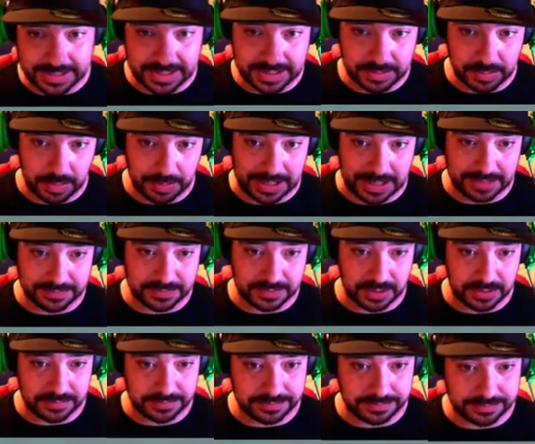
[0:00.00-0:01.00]
this where we left
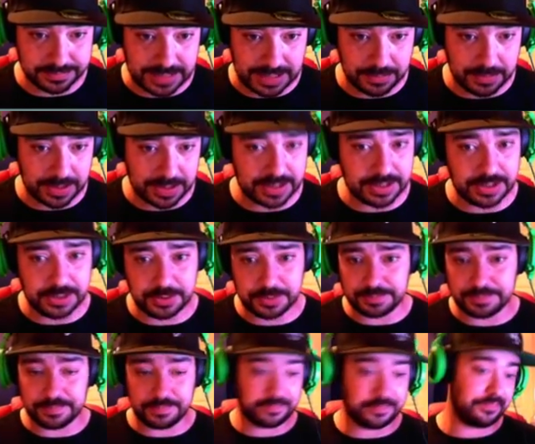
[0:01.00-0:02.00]
off, and we're going to...
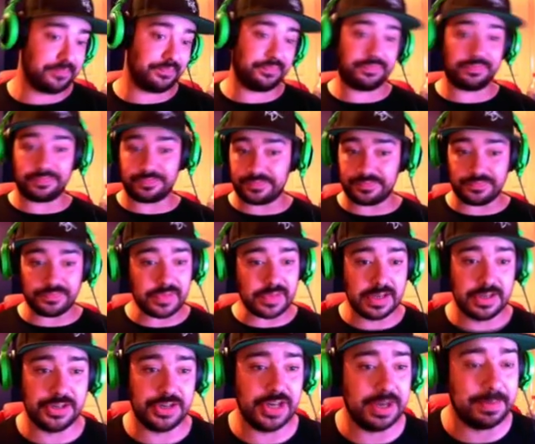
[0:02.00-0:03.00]

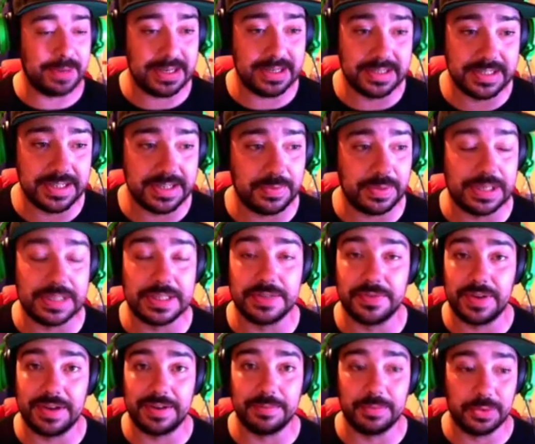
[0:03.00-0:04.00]
Shit, man, see if we can
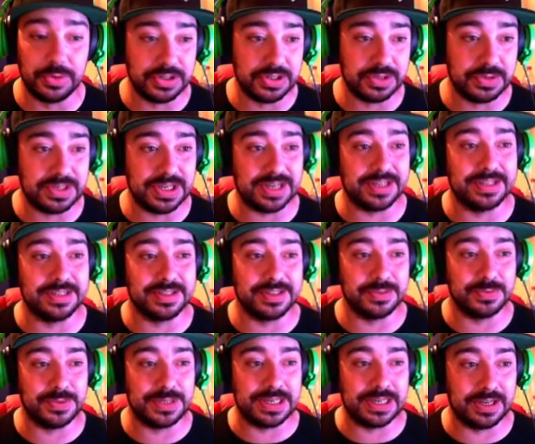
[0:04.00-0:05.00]
survive more than two seconds, because we
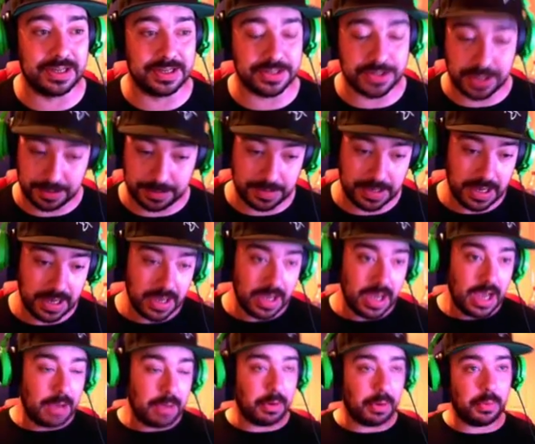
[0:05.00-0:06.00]
didn't last time.
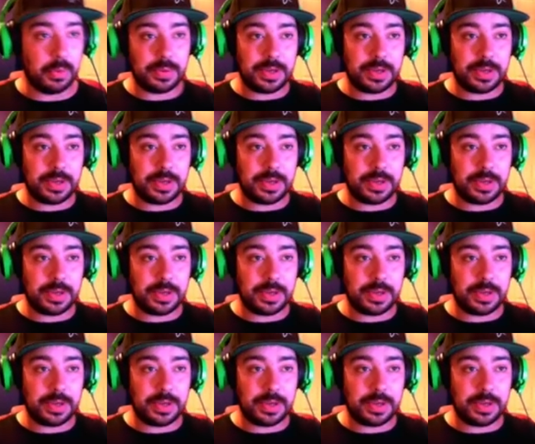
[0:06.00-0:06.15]
But what